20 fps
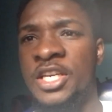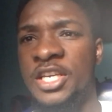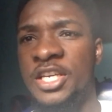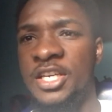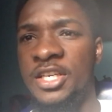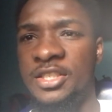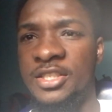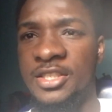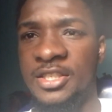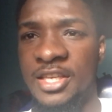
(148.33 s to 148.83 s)

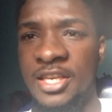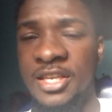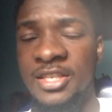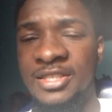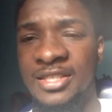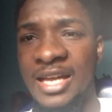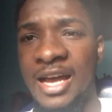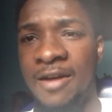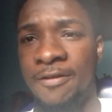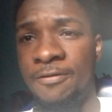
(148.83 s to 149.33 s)
His
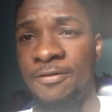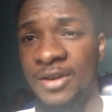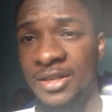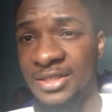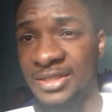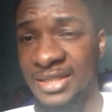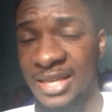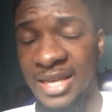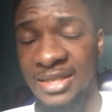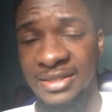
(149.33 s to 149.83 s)
kicks are
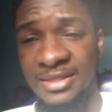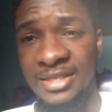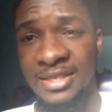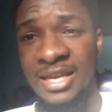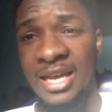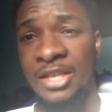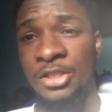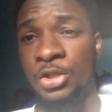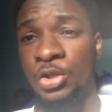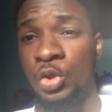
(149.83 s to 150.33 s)
fantastic,
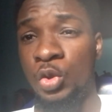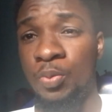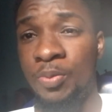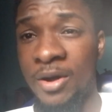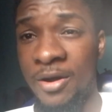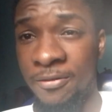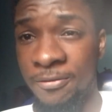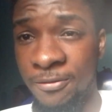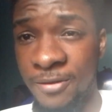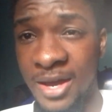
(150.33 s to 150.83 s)
are
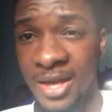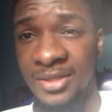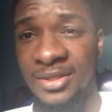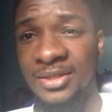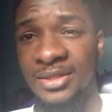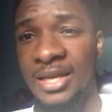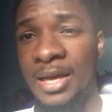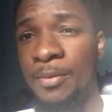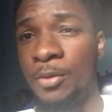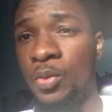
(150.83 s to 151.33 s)
super
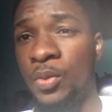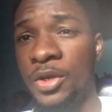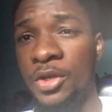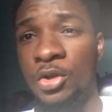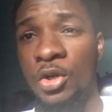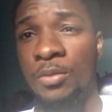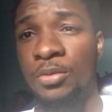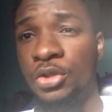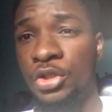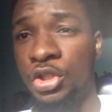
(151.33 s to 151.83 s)
fast. When it
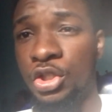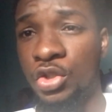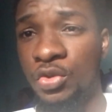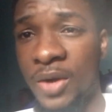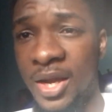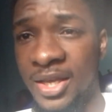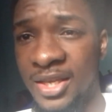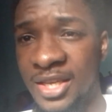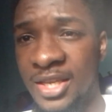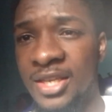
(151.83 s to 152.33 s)
comes to
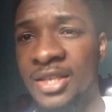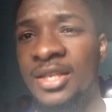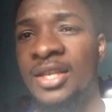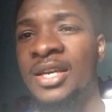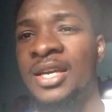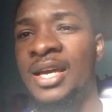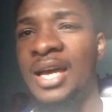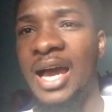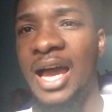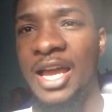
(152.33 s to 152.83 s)
striking,
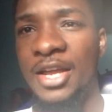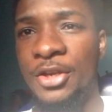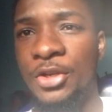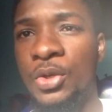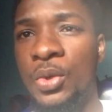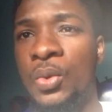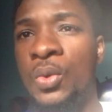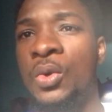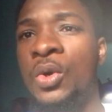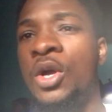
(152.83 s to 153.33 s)
I
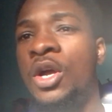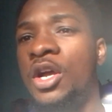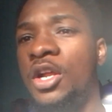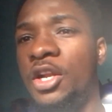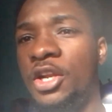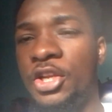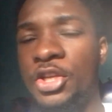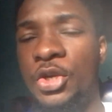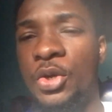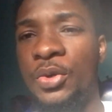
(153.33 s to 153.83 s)
know
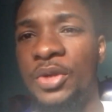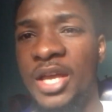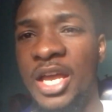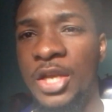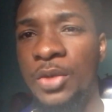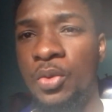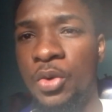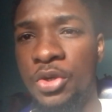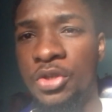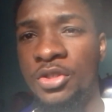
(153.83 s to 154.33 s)
Leon
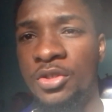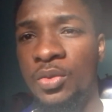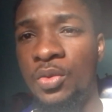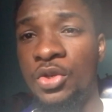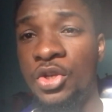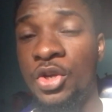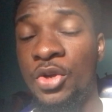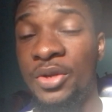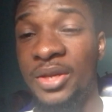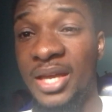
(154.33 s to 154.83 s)
Edwards is
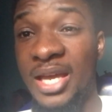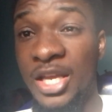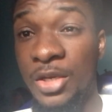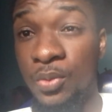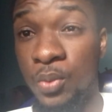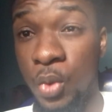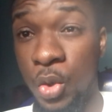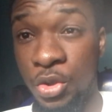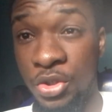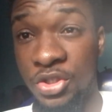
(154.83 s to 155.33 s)

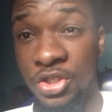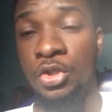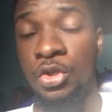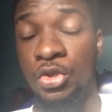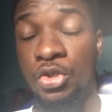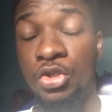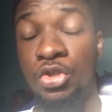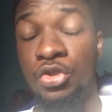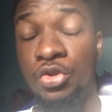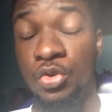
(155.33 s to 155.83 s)
going
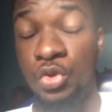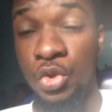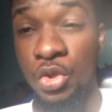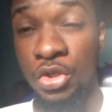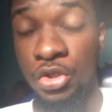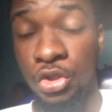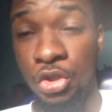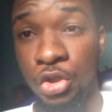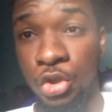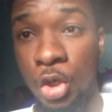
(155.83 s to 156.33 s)
to do
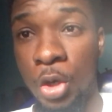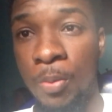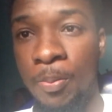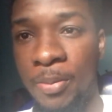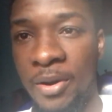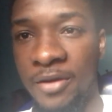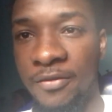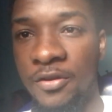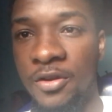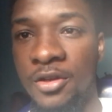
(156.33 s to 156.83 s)
his job
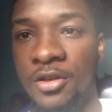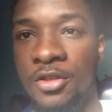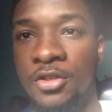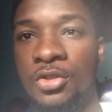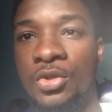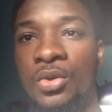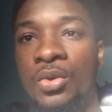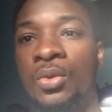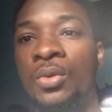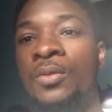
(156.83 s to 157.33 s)
perfectly.
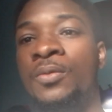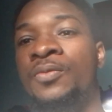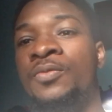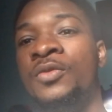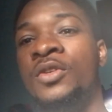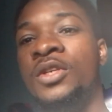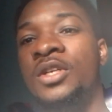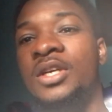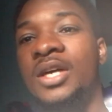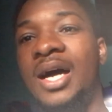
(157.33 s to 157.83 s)
So
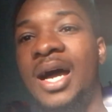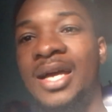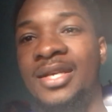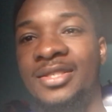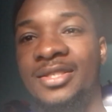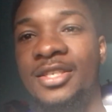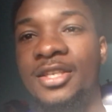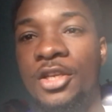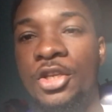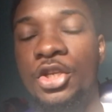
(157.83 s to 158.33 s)
I
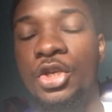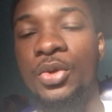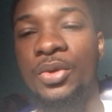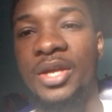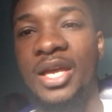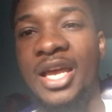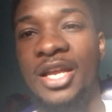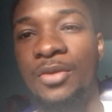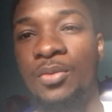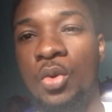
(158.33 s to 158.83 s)
see Leon
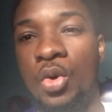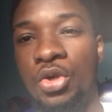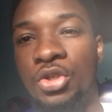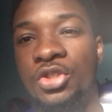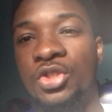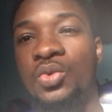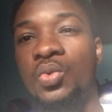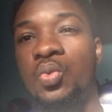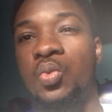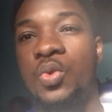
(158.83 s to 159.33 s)

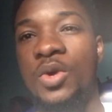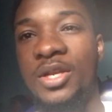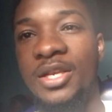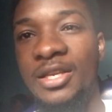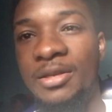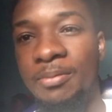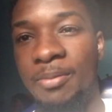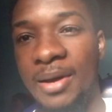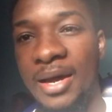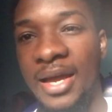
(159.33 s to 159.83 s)
Edwards
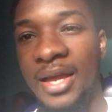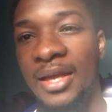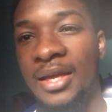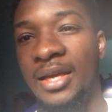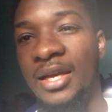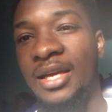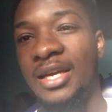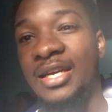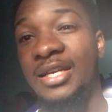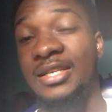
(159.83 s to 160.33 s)
winning by
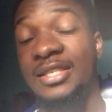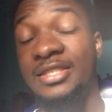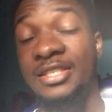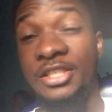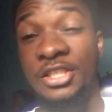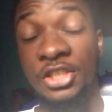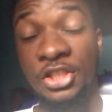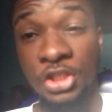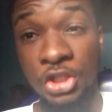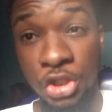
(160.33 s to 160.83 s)

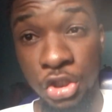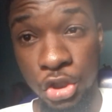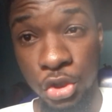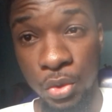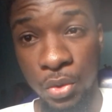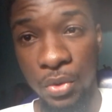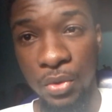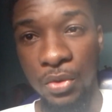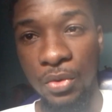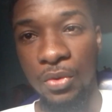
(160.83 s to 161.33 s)
decision